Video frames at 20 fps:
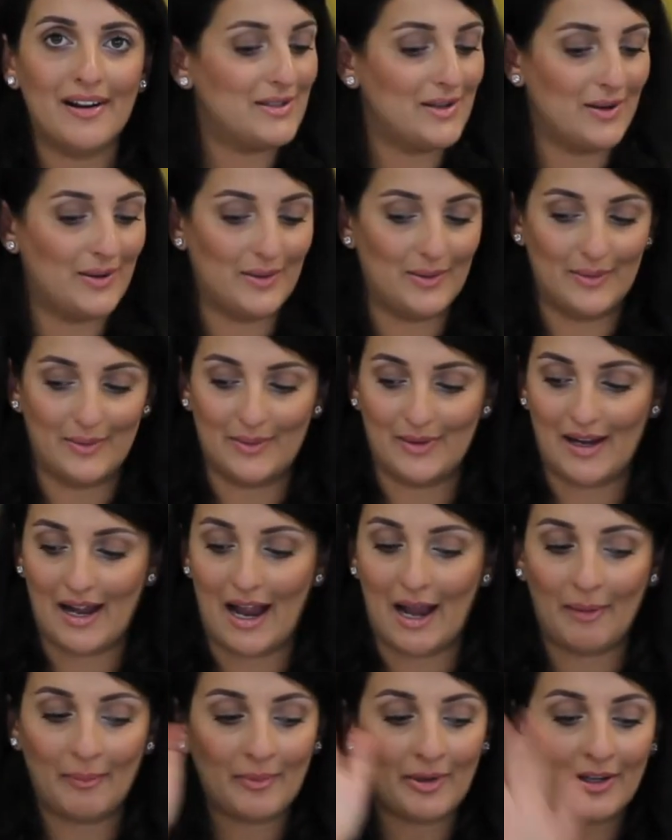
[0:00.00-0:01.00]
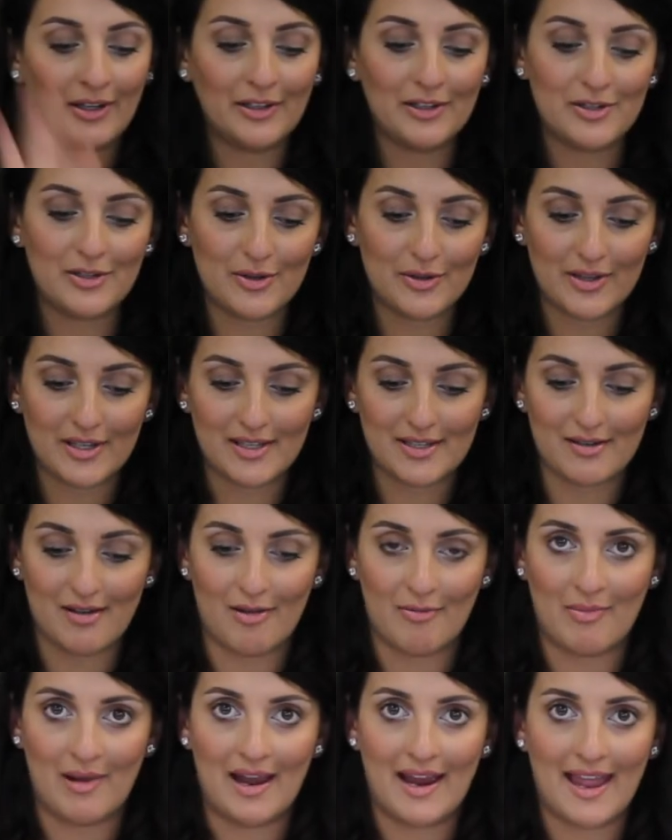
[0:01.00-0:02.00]
So I'm gonna do this
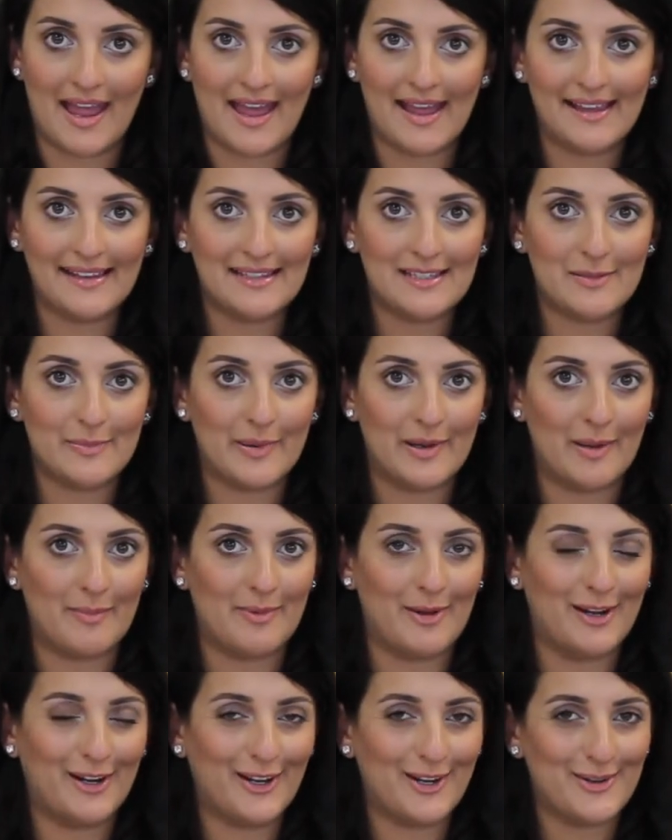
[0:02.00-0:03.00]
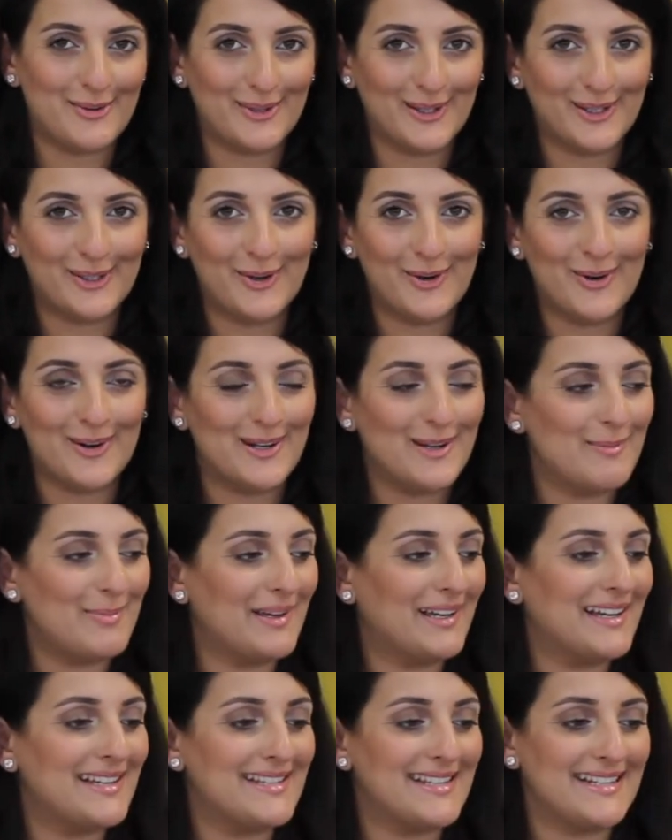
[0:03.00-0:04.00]
on my end, but I'm not gonna record it
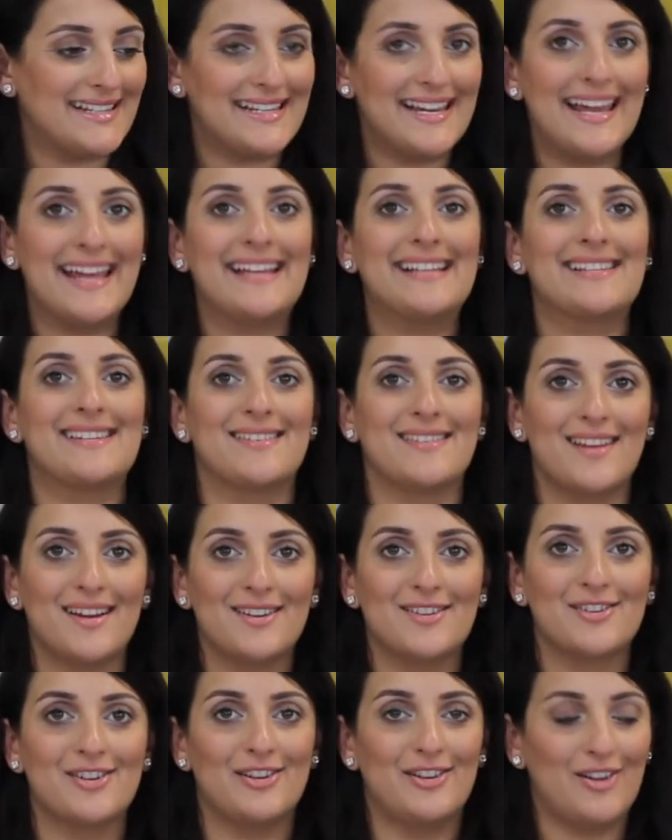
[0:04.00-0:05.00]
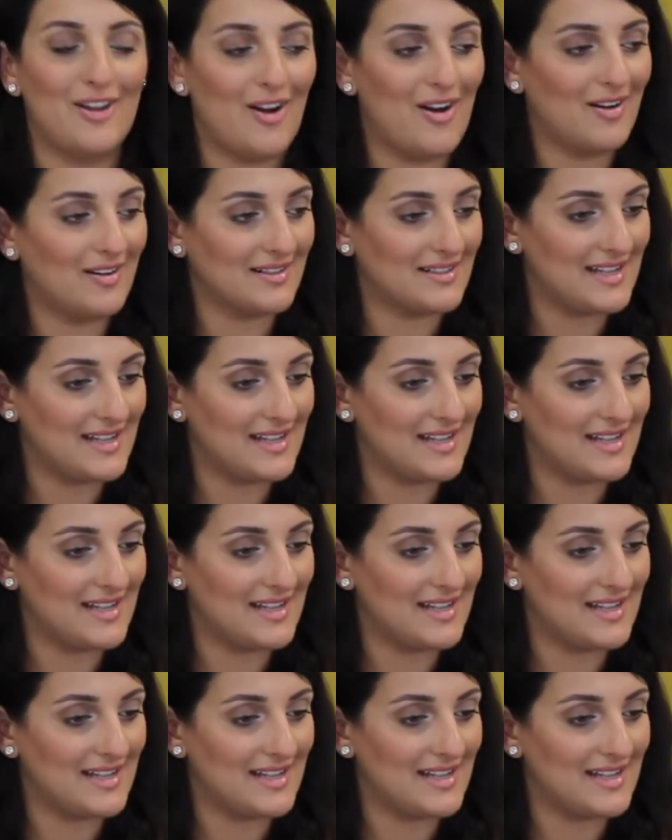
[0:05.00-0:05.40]
because it takes such a long